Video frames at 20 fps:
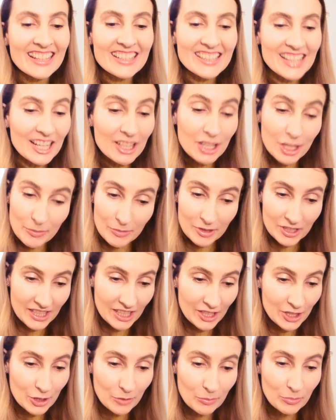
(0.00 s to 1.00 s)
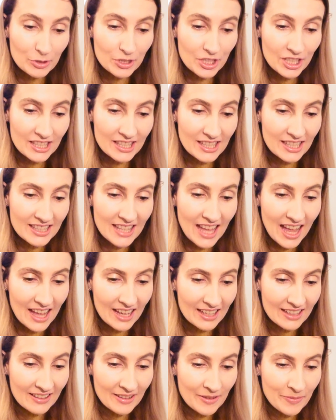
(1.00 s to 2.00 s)
Sad ćemo se ići obući za
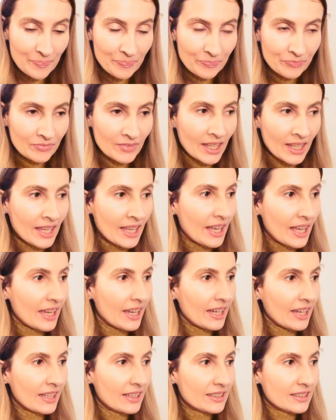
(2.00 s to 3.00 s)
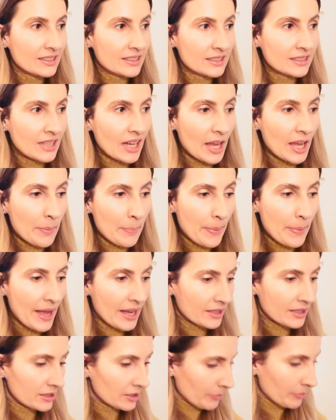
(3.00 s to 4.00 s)
dan. And I
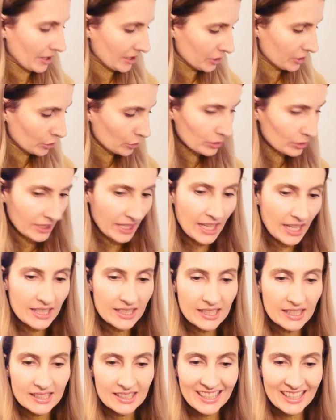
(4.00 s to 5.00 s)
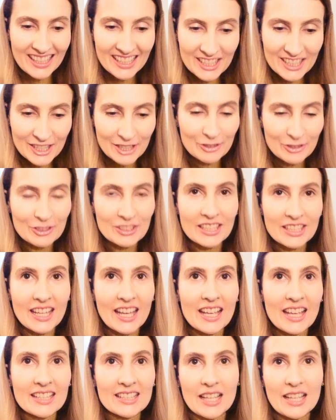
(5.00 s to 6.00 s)
packed my suitcases, his
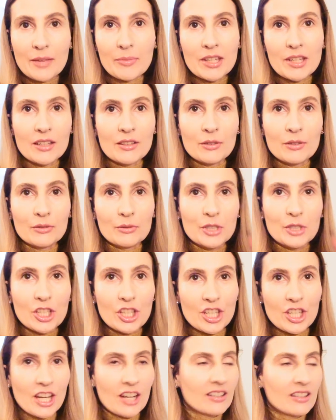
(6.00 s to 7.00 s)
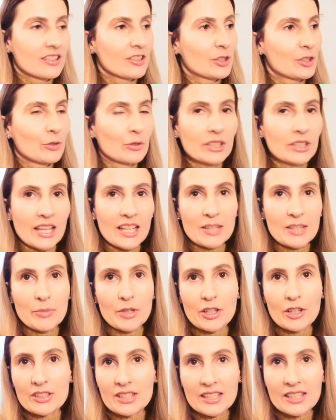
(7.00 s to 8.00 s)
suitcase, I mean, we shared the suitcase
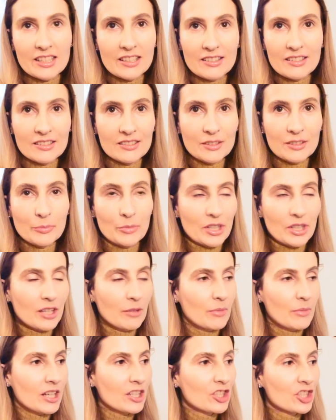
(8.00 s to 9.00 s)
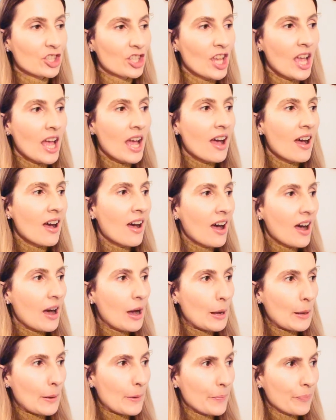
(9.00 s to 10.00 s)
because I didn't bring much.
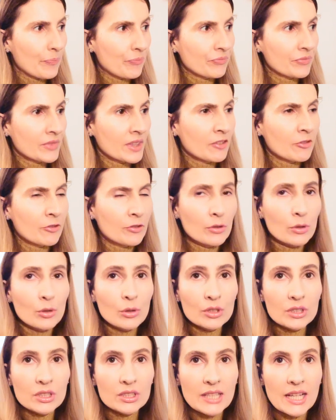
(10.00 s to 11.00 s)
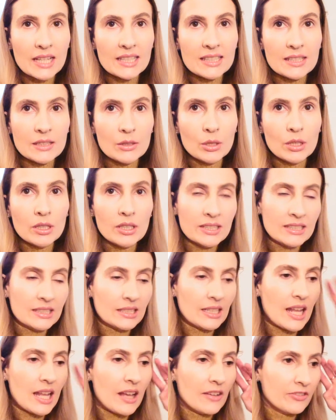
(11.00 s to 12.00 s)
Um, food that's
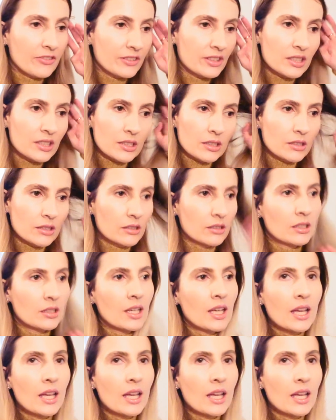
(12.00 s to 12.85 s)
left, uh,